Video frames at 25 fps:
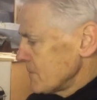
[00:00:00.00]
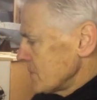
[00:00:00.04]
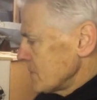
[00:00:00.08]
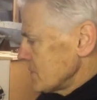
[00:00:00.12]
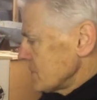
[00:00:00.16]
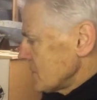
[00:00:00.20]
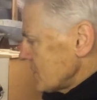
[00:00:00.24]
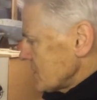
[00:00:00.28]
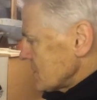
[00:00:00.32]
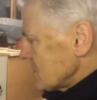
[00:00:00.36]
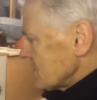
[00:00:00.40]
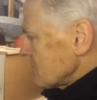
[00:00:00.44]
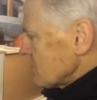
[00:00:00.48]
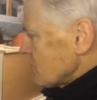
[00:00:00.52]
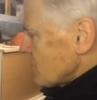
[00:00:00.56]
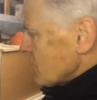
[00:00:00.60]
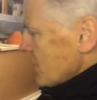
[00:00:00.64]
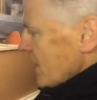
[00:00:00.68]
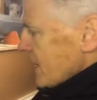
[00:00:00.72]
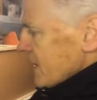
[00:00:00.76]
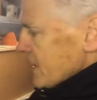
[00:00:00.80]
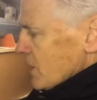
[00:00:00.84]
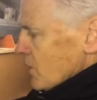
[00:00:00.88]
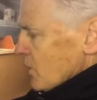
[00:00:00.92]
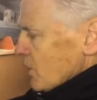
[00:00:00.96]
does
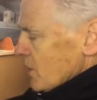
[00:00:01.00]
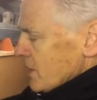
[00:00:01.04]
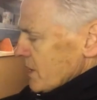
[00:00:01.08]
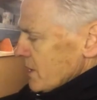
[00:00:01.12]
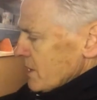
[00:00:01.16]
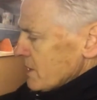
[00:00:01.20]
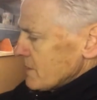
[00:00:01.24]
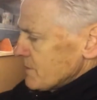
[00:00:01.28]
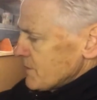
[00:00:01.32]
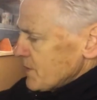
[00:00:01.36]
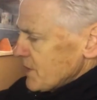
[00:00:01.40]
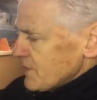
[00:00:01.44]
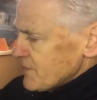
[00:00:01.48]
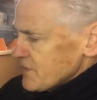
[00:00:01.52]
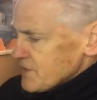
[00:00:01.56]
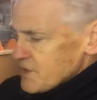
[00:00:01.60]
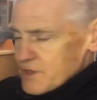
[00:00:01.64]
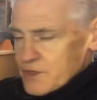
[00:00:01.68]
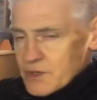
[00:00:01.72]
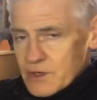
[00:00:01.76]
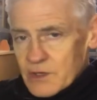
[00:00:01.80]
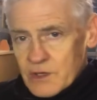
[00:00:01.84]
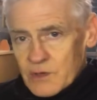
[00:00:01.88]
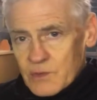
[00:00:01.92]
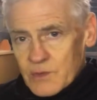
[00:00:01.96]
create quite a bit of a
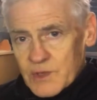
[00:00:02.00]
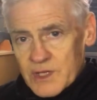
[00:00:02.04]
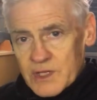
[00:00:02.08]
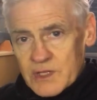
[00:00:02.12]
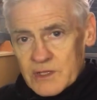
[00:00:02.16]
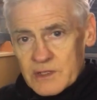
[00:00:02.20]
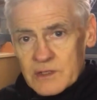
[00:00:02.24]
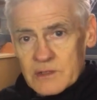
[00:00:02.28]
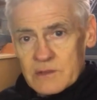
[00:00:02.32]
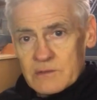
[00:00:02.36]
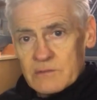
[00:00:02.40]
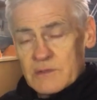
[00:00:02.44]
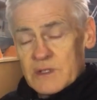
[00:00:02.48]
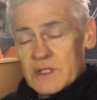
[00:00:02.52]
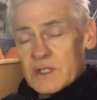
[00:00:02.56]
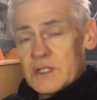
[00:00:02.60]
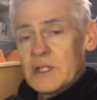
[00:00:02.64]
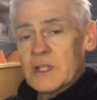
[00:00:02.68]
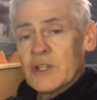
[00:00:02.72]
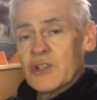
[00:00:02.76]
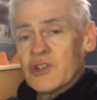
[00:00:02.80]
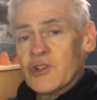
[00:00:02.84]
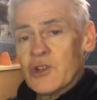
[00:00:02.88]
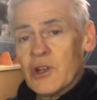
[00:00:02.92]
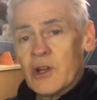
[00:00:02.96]
stir when it's
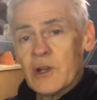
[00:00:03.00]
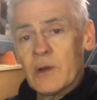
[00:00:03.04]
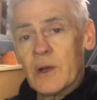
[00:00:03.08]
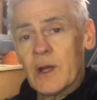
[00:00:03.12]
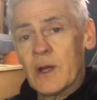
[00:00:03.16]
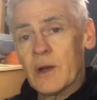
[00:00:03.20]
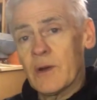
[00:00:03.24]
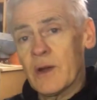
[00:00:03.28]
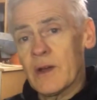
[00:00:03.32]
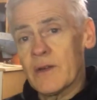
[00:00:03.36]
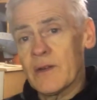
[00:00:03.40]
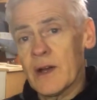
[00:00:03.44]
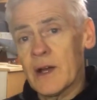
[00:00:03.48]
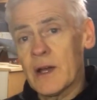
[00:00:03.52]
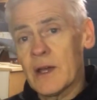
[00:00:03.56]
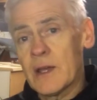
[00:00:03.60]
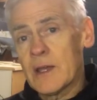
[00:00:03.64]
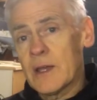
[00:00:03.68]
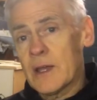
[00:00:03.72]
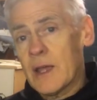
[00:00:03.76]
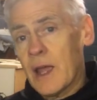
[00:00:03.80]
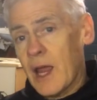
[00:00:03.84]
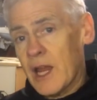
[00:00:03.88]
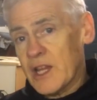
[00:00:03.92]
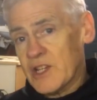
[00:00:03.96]
at the show. However,
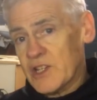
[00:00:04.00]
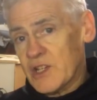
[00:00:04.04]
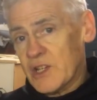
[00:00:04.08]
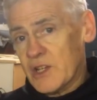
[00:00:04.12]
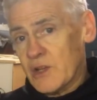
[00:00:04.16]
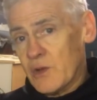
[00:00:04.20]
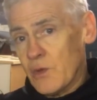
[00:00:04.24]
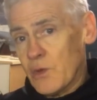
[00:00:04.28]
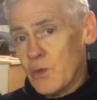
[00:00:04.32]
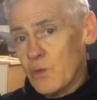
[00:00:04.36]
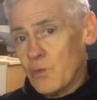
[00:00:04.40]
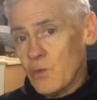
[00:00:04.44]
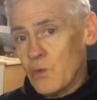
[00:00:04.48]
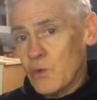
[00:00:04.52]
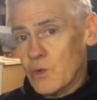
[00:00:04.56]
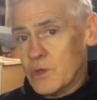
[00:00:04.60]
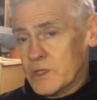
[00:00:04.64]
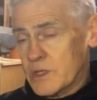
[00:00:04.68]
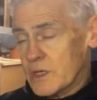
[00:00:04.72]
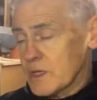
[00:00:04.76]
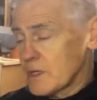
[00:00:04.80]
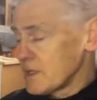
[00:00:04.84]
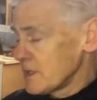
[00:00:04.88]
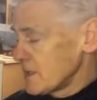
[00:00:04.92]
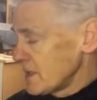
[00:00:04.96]
actually on the
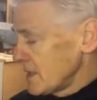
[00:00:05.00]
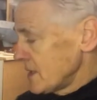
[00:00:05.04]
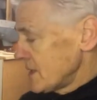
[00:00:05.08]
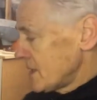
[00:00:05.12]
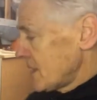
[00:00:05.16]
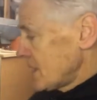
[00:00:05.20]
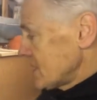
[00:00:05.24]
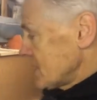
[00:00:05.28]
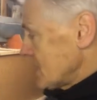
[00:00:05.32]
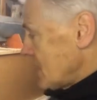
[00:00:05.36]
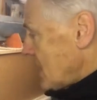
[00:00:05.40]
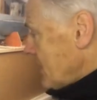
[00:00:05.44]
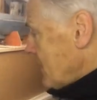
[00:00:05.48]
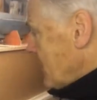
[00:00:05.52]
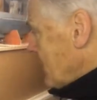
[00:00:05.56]
water, it doesn't have